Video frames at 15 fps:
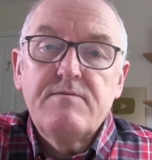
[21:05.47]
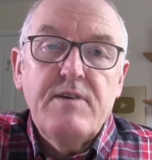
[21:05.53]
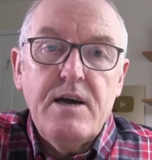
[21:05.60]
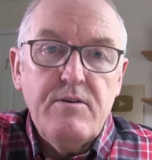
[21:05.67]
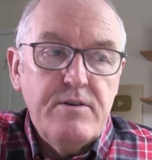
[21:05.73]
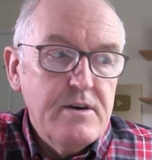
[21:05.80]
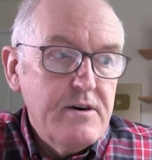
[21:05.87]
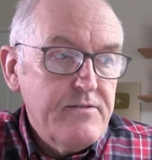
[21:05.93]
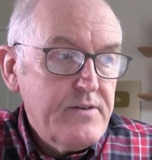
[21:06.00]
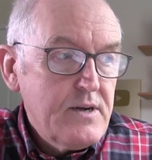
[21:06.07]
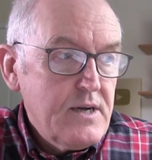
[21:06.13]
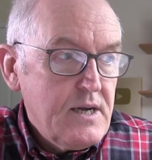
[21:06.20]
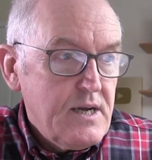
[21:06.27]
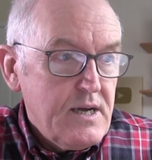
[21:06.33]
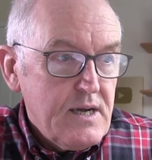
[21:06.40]
fair enough.
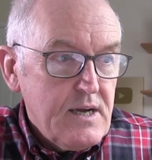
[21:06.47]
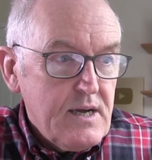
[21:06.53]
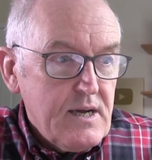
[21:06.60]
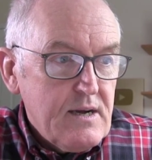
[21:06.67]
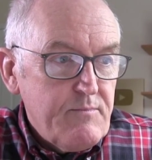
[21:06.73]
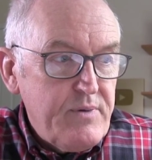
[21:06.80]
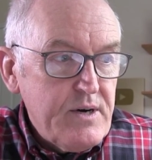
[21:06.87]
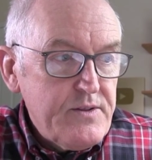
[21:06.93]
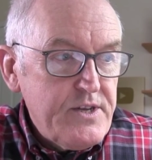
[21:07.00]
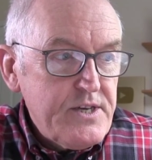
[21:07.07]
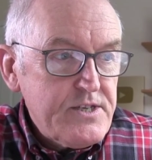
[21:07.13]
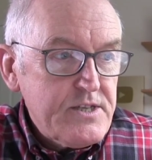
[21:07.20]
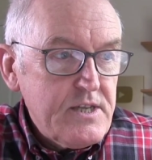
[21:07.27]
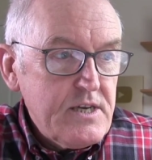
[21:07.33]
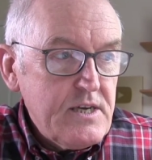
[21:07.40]
But
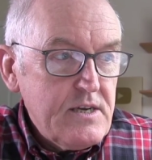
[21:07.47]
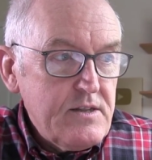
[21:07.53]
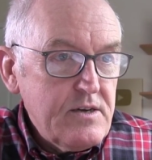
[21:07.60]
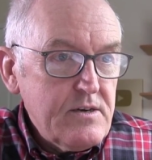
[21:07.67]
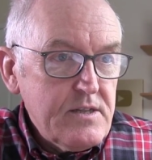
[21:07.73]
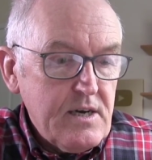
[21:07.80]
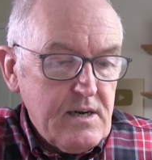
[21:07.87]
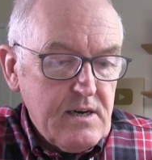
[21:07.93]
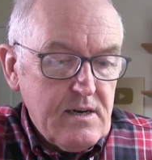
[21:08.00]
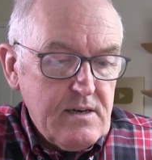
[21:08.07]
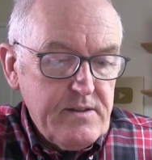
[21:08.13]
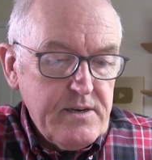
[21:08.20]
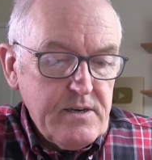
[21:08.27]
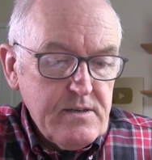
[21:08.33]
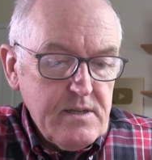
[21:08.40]
there's the
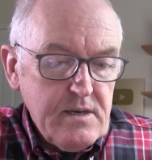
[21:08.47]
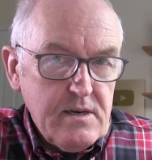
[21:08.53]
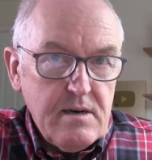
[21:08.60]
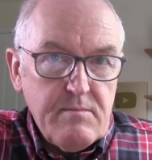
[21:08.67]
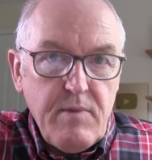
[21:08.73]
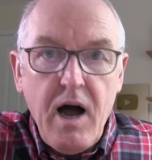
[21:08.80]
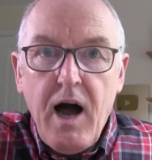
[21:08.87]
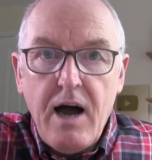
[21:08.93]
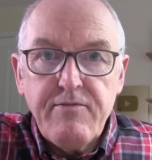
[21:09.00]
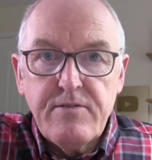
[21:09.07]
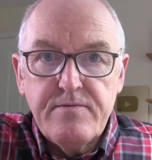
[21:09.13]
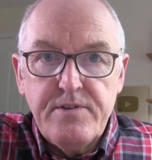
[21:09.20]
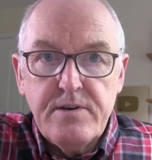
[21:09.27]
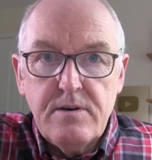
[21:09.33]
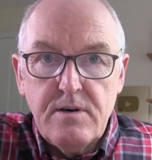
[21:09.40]
other half
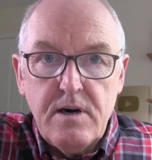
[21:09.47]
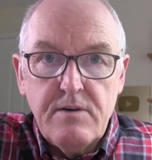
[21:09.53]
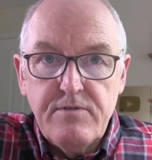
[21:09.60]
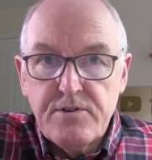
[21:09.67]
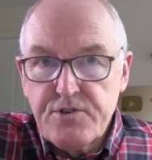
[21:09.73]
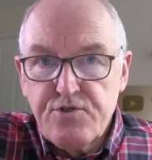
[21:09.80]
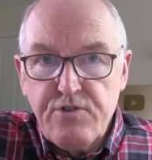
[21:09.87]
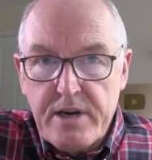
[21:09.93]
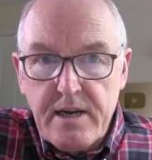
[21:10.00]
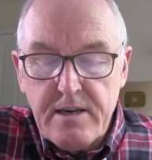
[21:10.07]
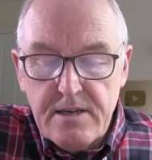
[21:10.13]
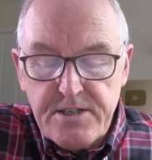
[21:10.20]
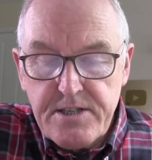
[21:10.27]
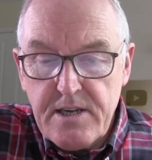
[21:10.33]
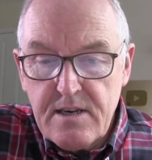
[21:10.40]
of us
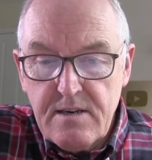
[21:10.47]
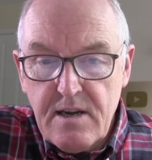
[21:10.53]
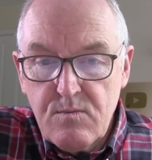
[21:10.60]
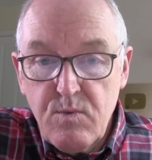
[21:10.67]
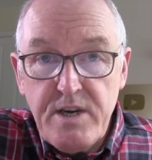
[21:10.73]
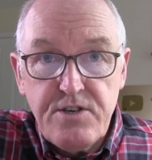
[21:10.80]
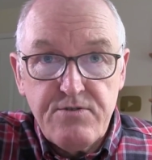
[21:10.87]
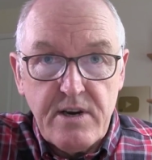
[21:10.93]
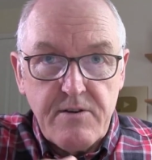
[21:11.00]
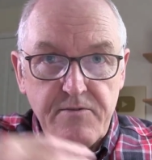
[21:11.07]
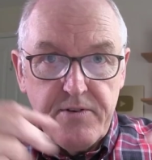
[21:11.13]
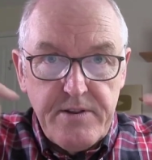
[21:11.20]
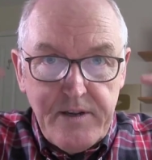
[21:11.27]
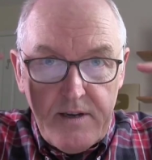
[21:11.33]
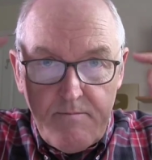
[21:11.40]
drinkers, and we drink
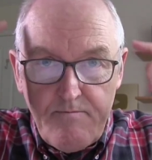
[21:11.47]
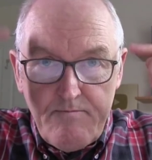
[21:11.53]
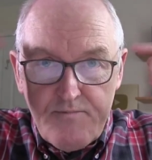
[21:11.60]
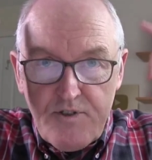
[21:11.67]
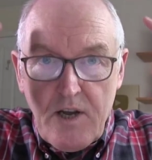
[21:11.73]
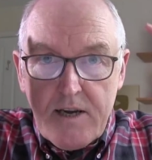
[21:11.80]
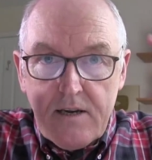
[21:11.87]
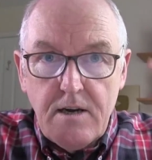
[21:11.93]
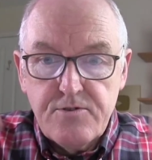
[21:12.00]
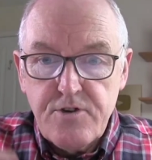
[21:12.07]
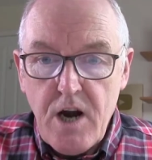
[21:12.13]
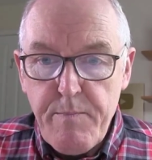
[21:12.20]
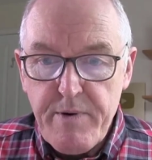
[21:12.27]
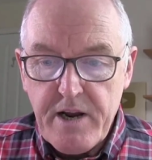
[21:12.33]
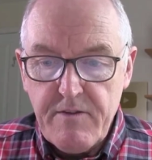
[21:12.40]
for the
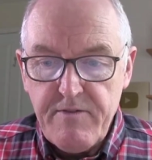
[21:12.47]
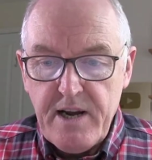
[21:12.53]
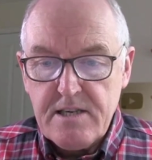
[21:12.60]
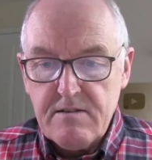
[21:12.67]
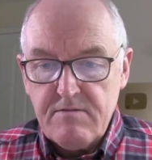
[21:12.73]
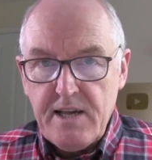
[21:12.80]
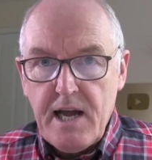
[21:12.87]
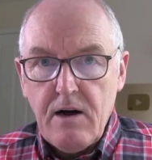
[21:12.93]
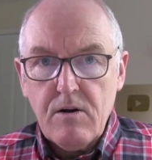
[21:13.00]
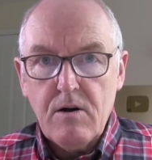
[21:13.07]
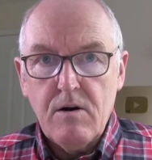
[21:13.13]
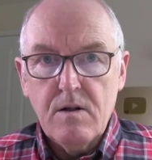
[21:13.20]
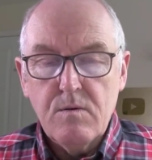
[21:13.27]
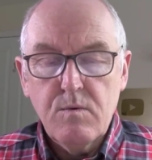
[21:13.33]
psychotropic effect of the alcohol.